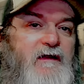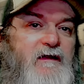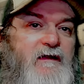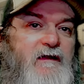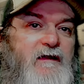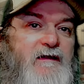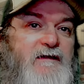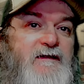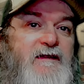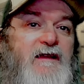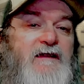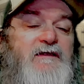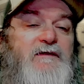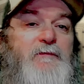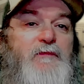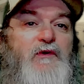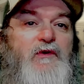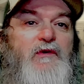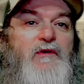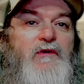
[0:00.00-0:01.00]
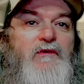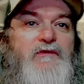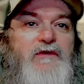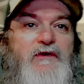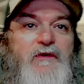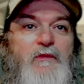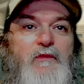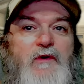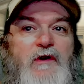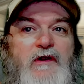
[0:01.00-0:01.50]
accessible
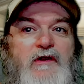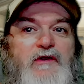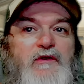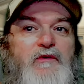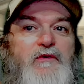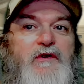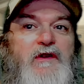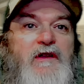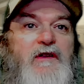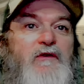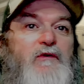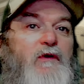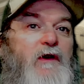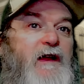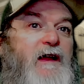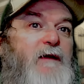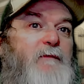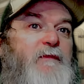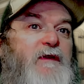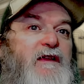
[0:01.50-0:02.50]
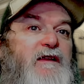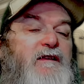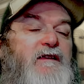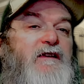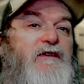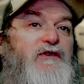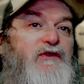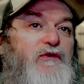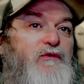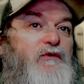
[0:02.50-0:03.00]
to where you can grab it.
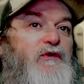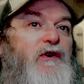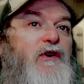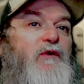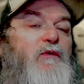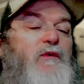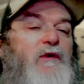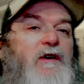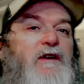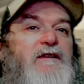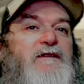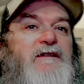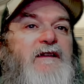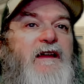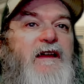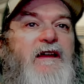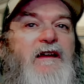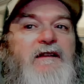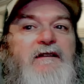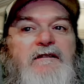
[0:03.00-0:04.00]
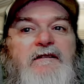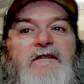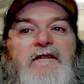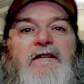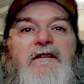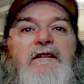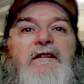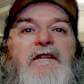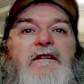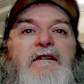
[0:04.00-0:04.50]
You know where it's at.
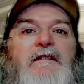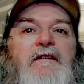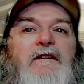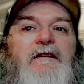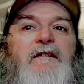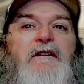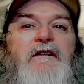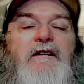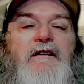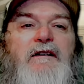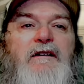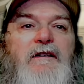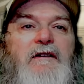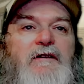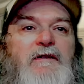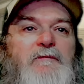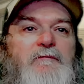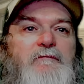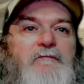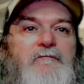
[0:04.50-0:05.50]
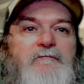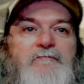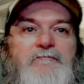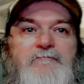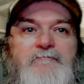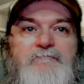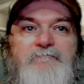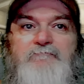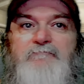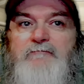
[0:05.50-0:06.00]
You
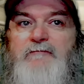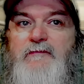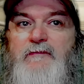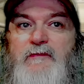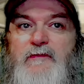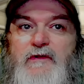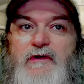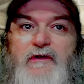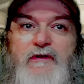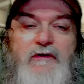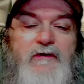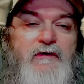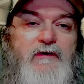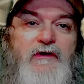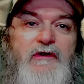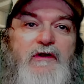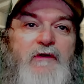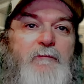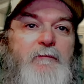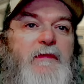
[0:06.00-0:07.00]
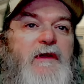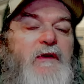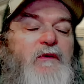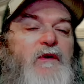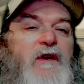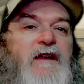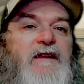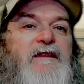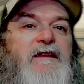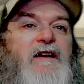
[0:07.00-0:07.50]
can be
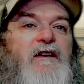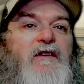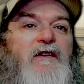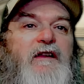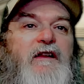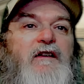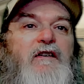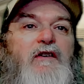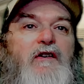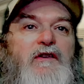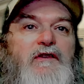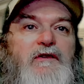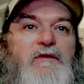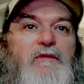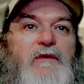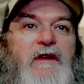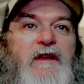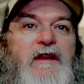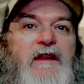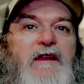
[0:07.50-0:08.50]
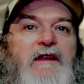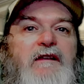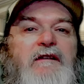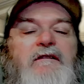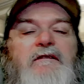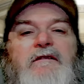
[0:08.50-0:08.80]
right there on the ready.